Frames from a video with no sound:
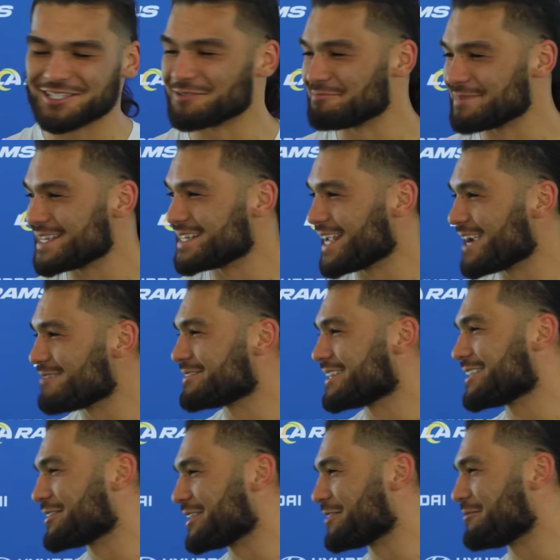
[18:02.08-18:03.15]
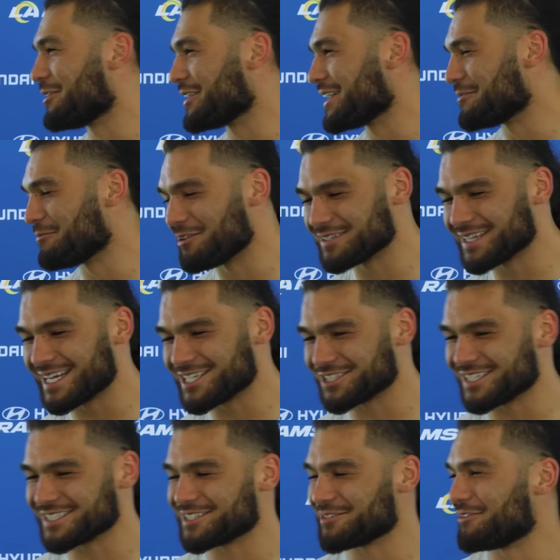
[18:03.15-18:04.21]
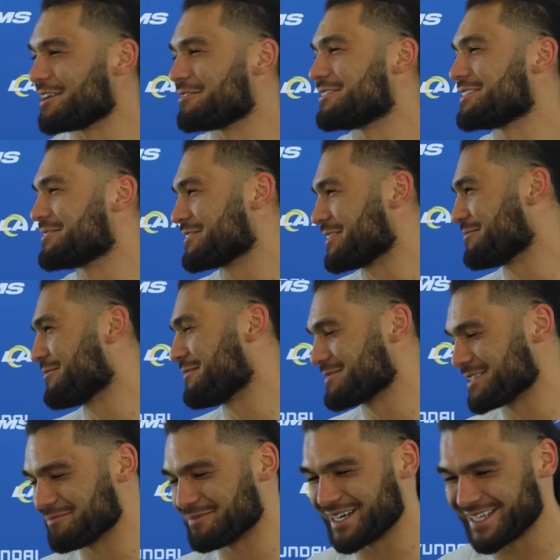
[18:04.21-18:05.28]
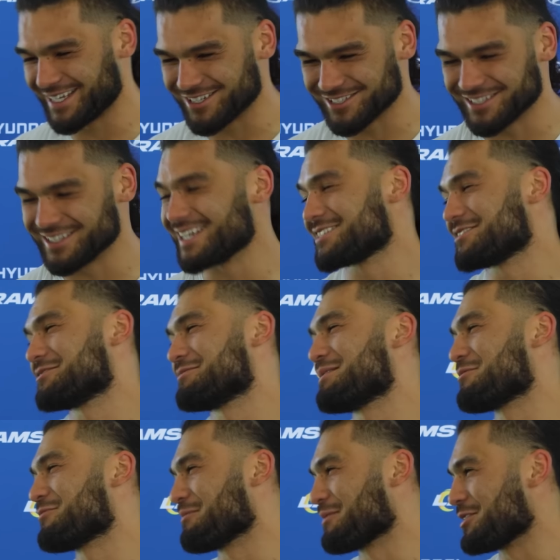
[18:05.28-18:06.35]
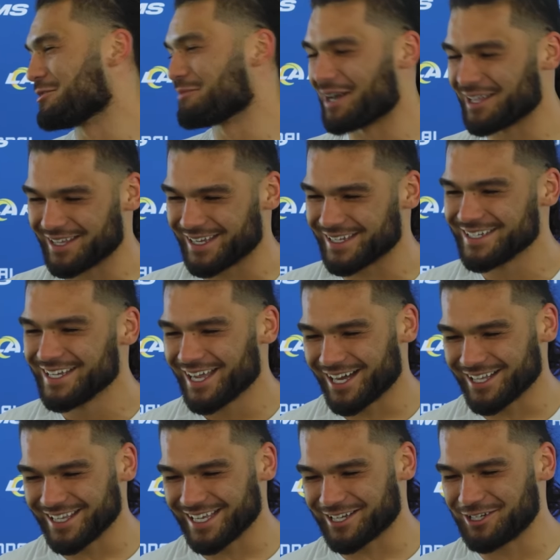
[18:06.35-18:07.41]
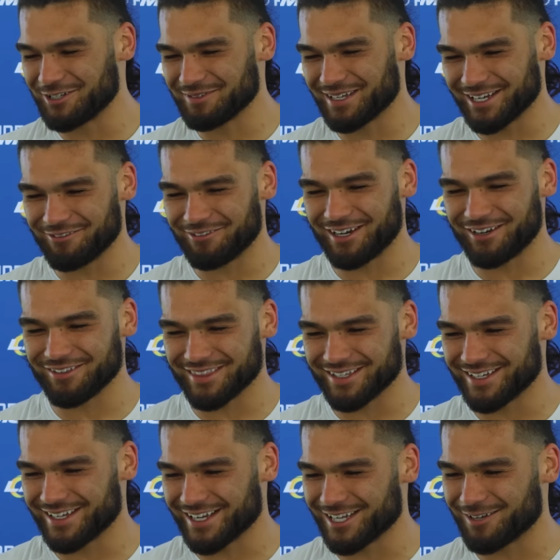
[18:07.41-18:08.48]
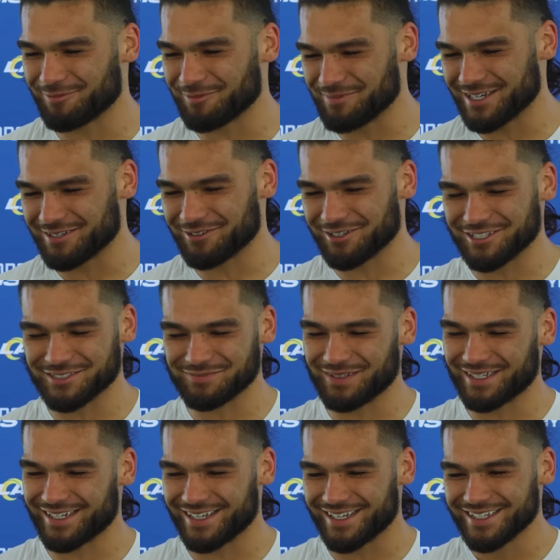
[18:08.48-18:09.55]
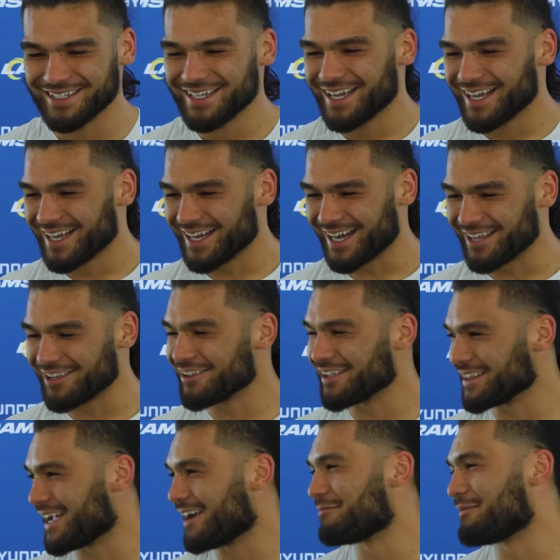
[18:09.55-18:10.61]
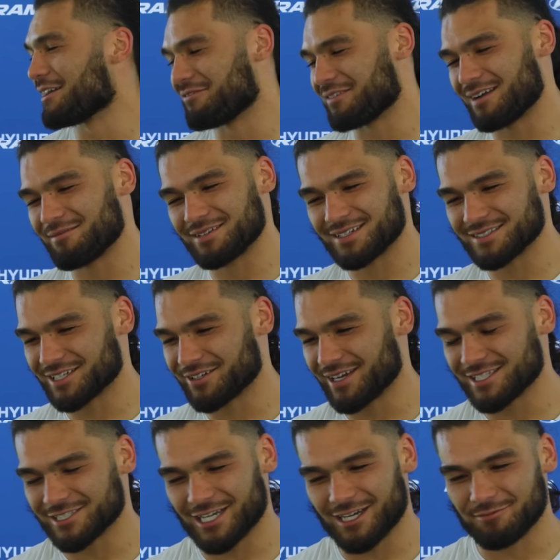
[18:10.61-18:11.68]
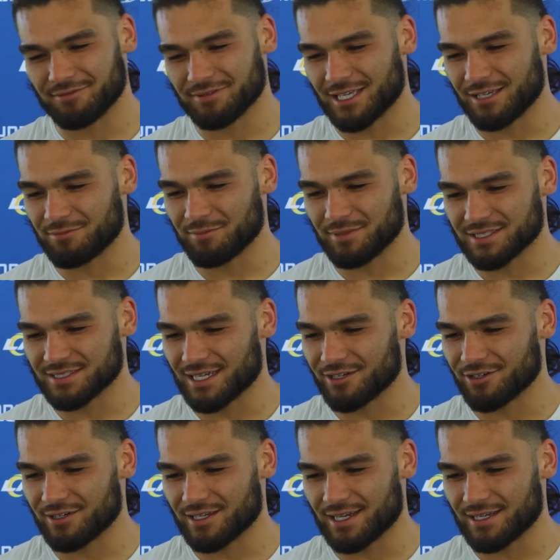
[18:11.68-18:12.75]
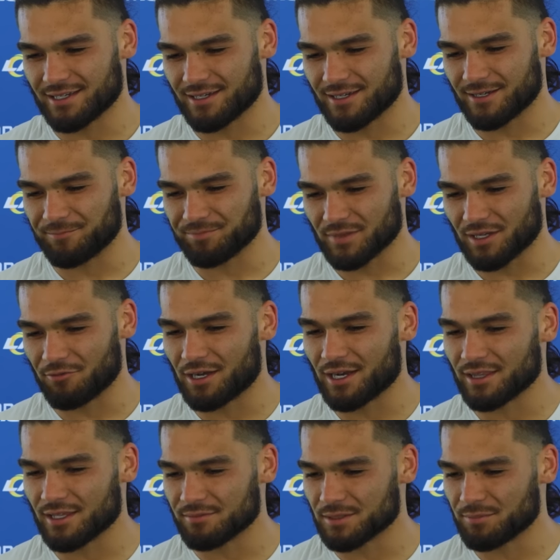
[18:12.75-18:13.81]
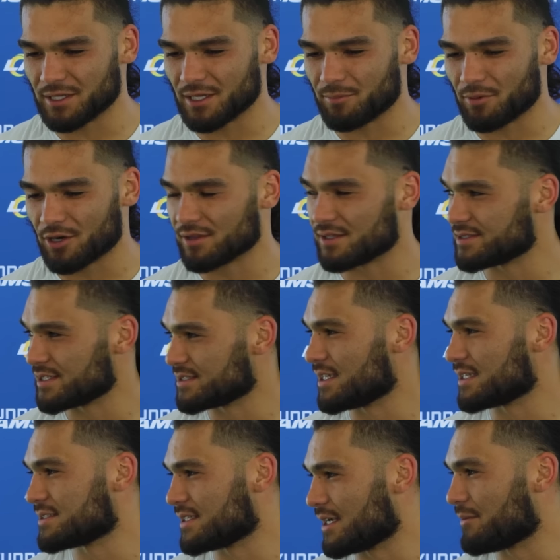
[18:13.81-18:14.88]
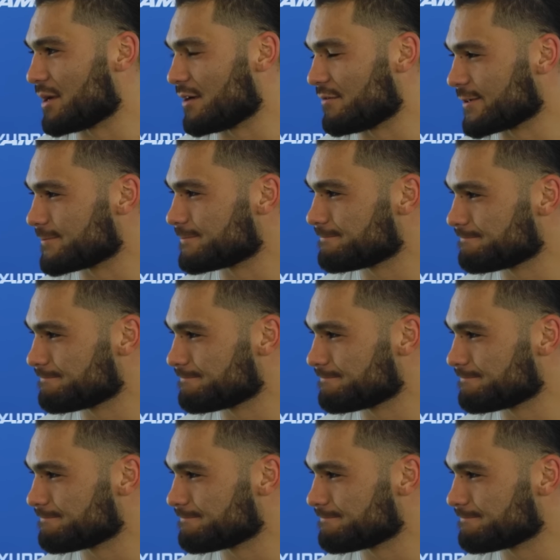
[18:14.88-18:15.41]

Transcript: some mean names, and it won't digest the way it would from somebody else. Unless it was maybe from Kupp. I'll let Kupp get away with a couple mean words. But other than that, my family does a great job of keeping me centered, and I wanted them to be a part of the success that I'm having.